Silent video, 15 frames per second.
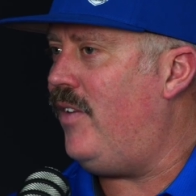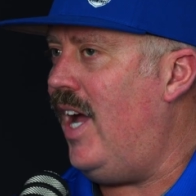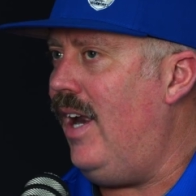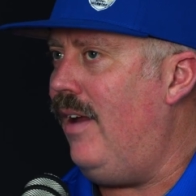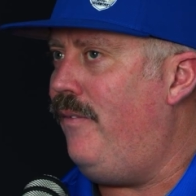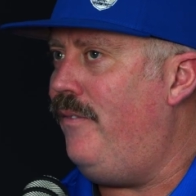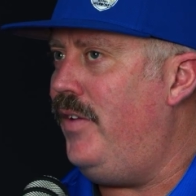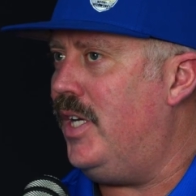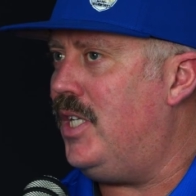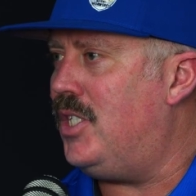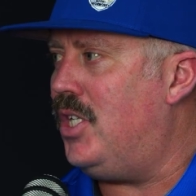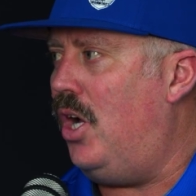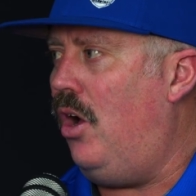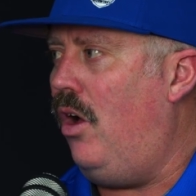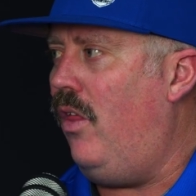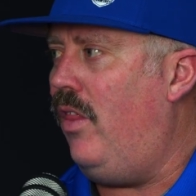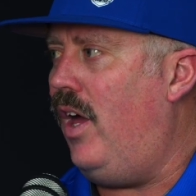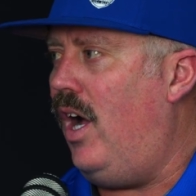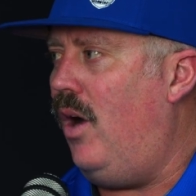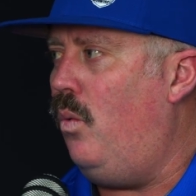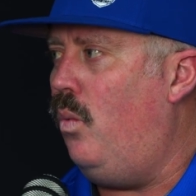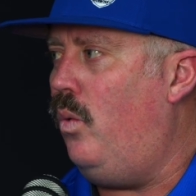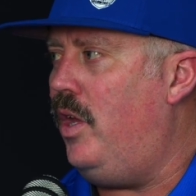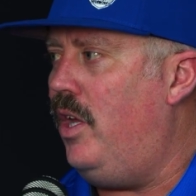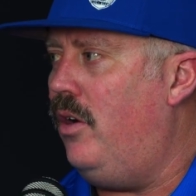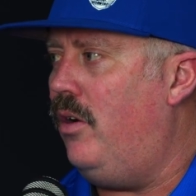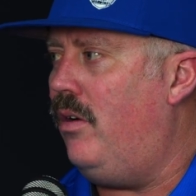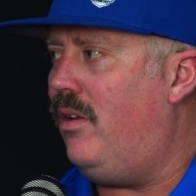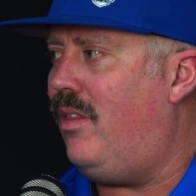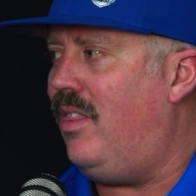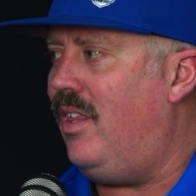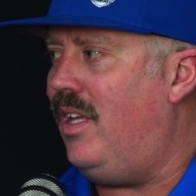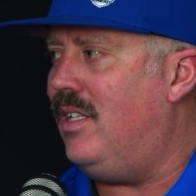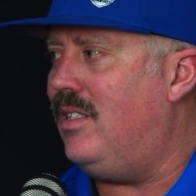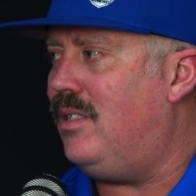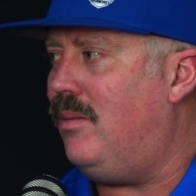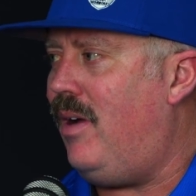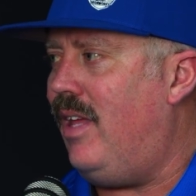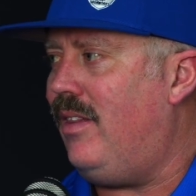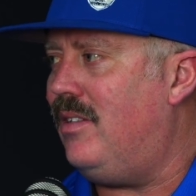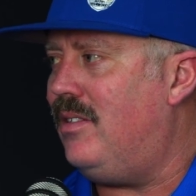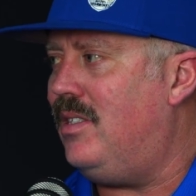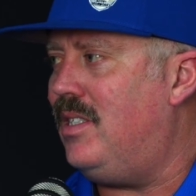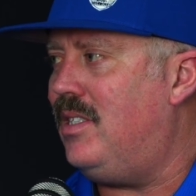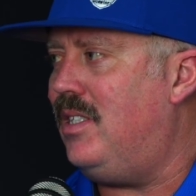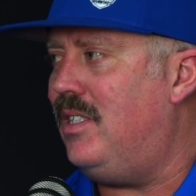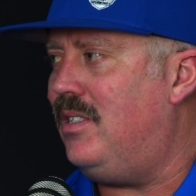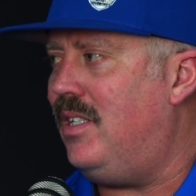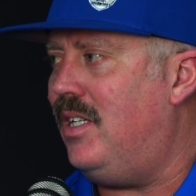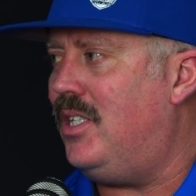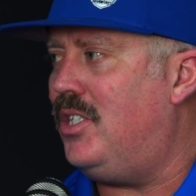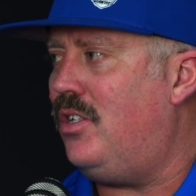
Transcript: kind of fixed all the weird things about the 66